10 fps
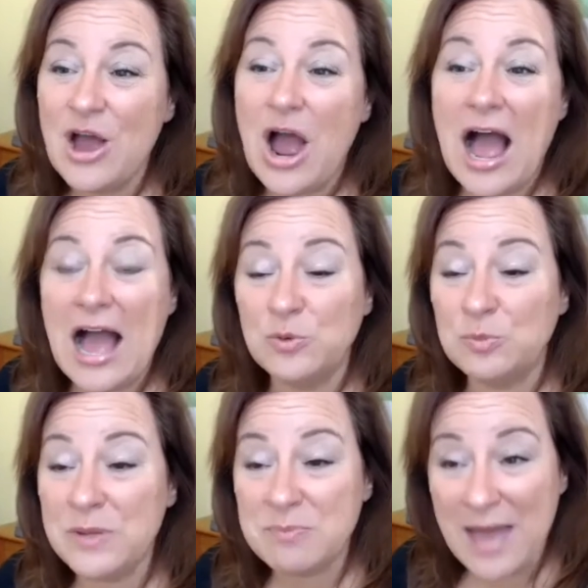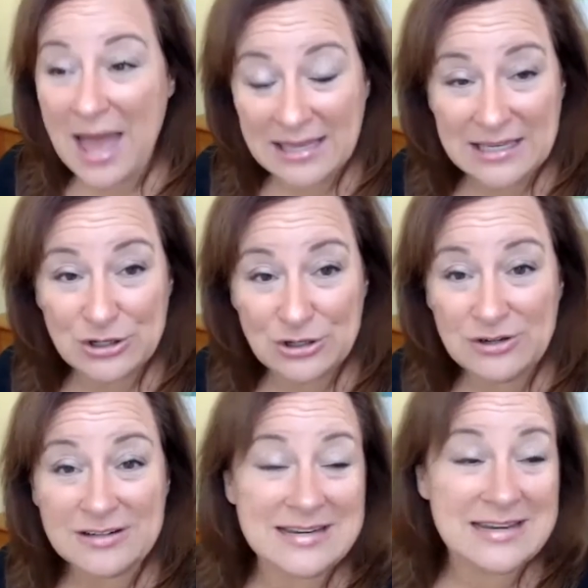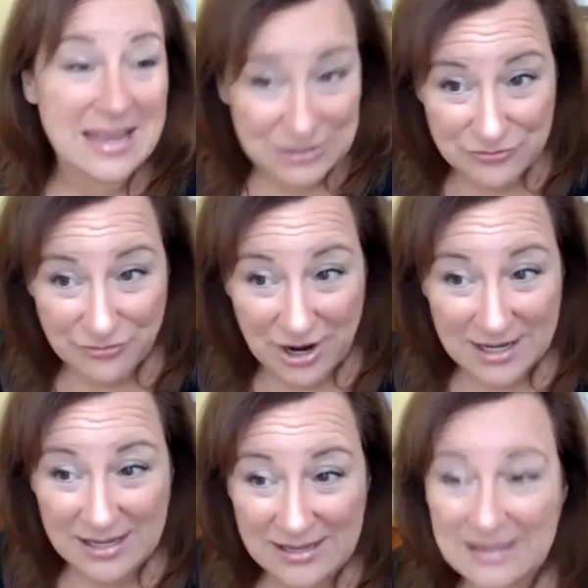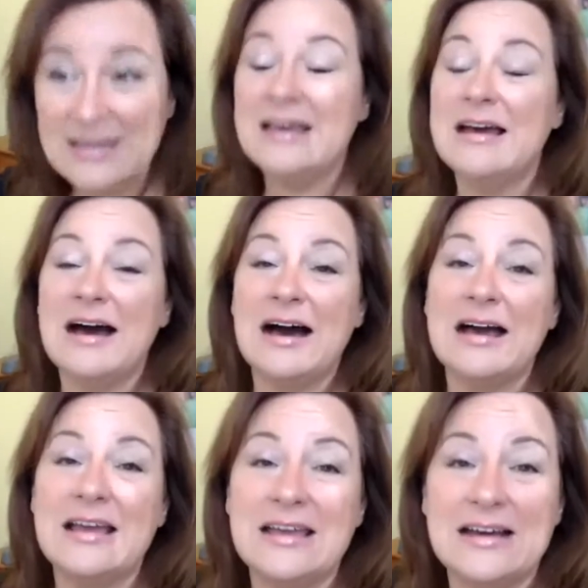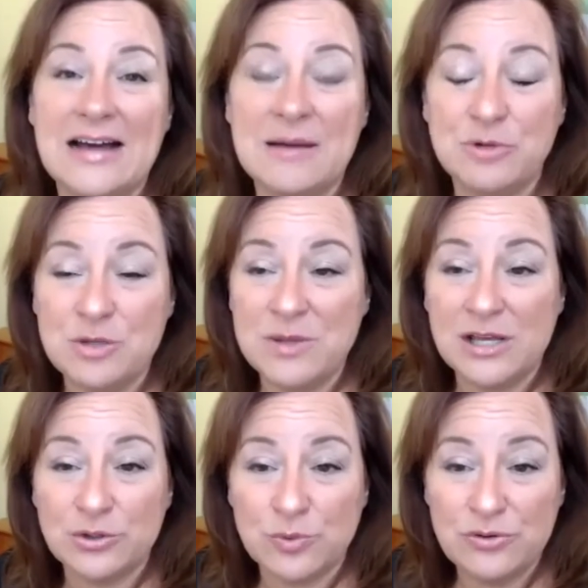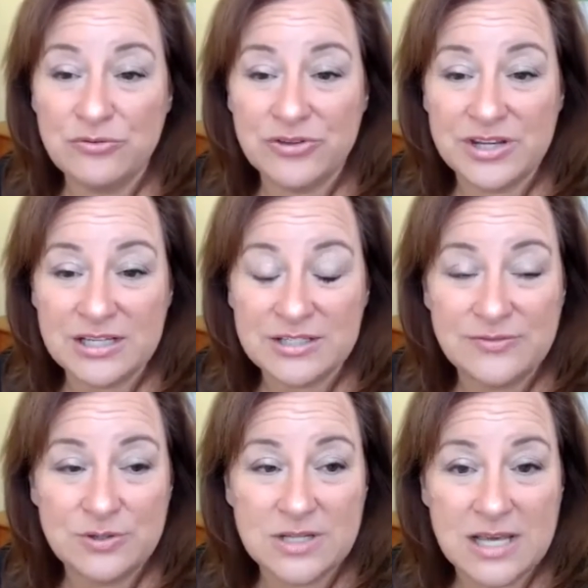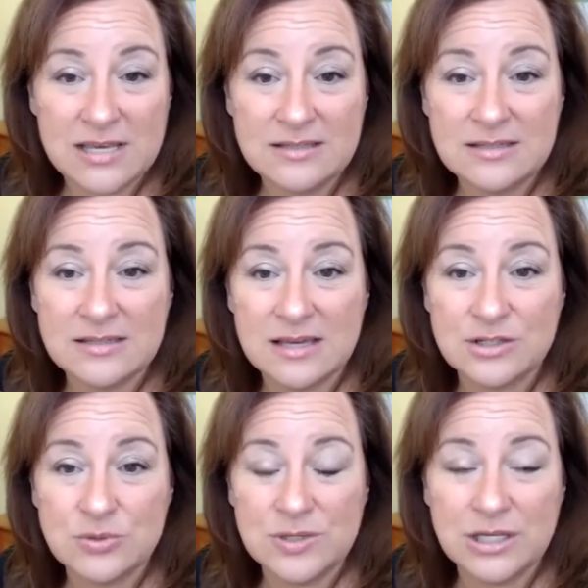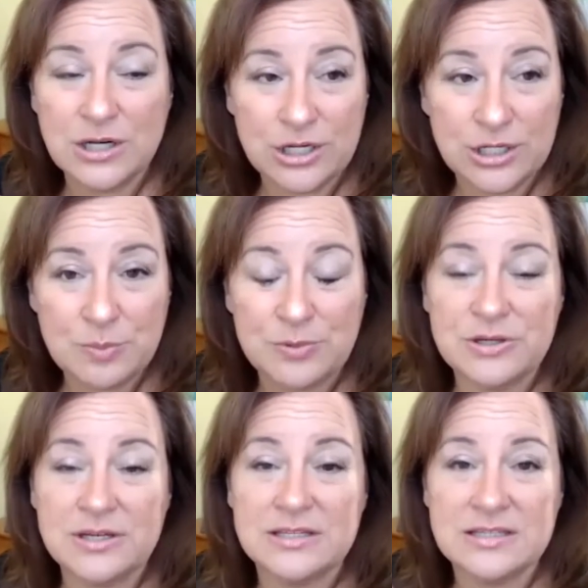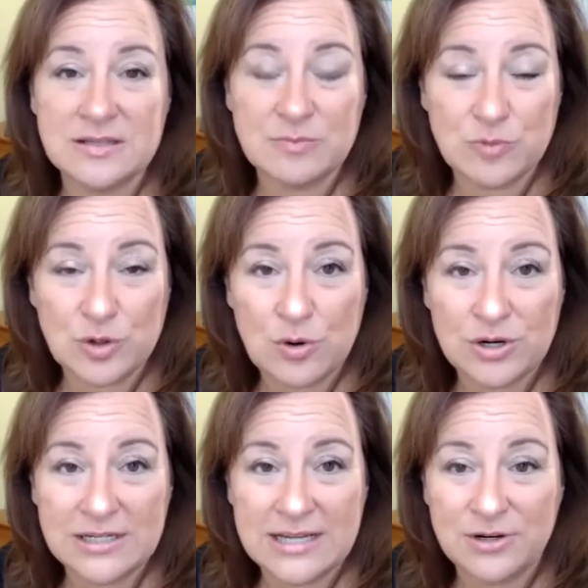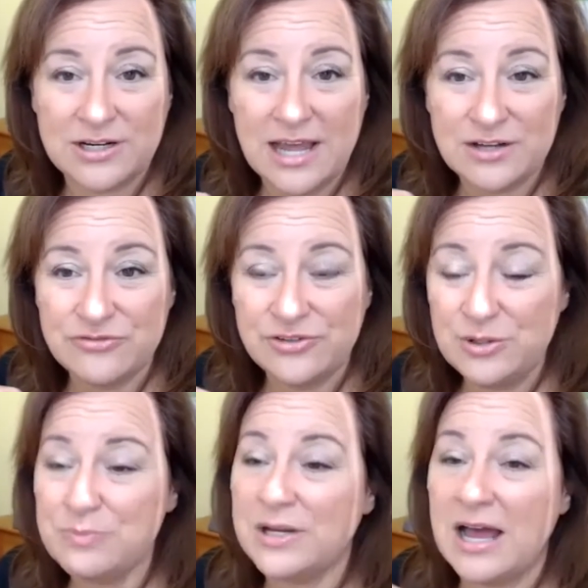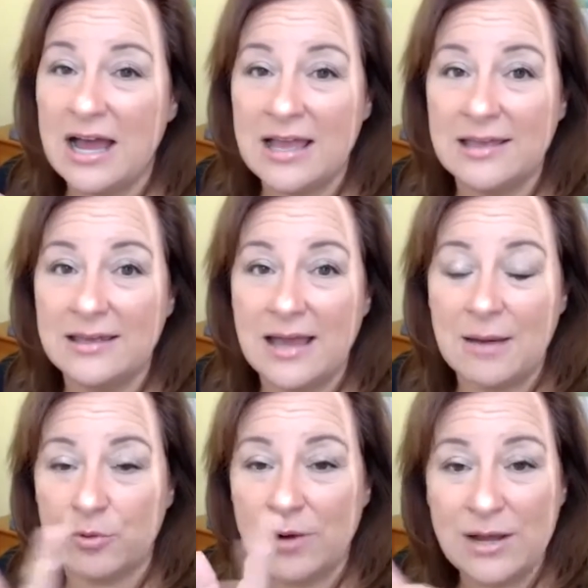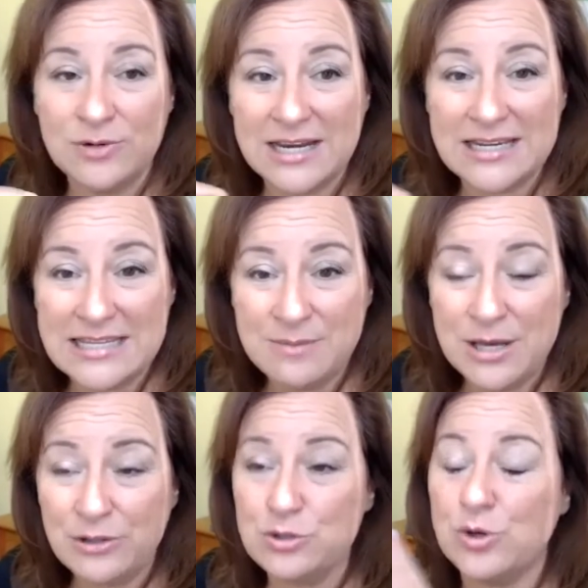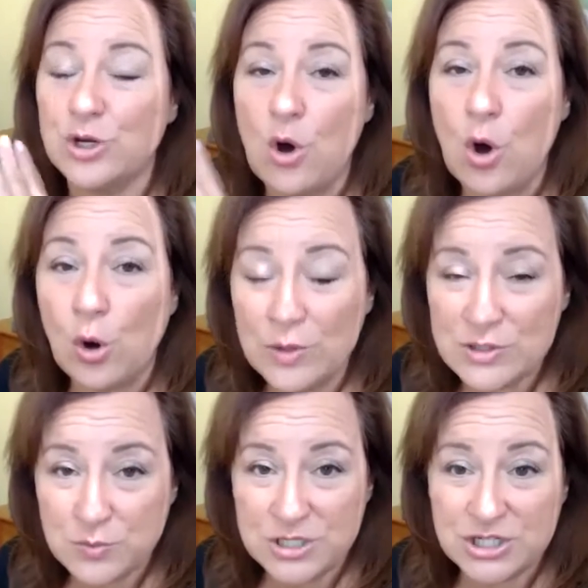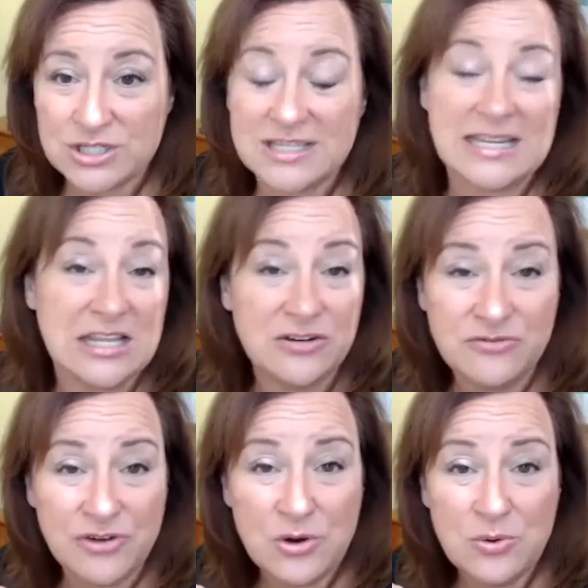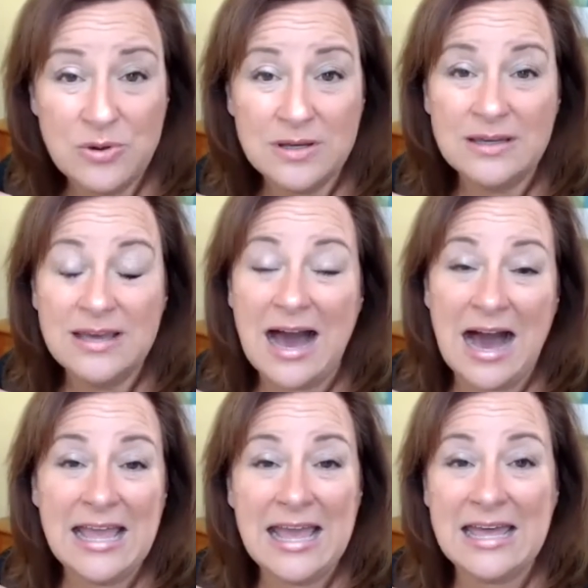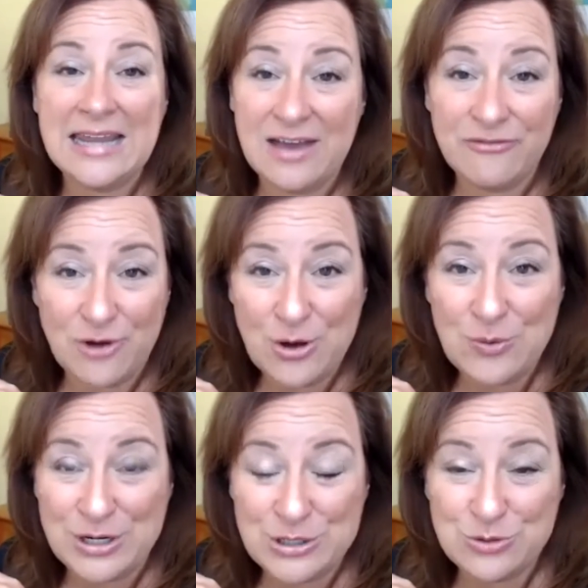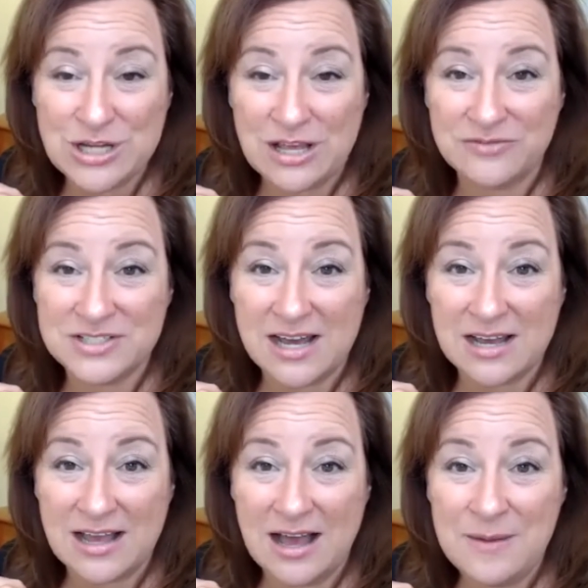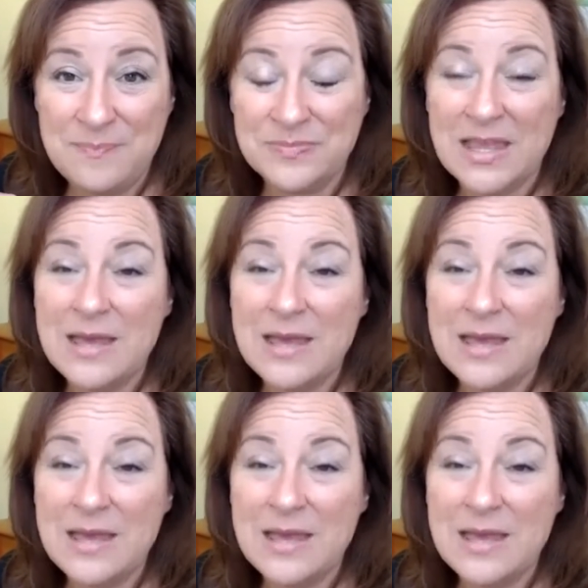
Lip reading: I will be back here next Friday. I'm going to be on the road for the next few days doing an audiobook and some recording down in Nashville, but I am around on email. You can always reach us at info at newshelves.com.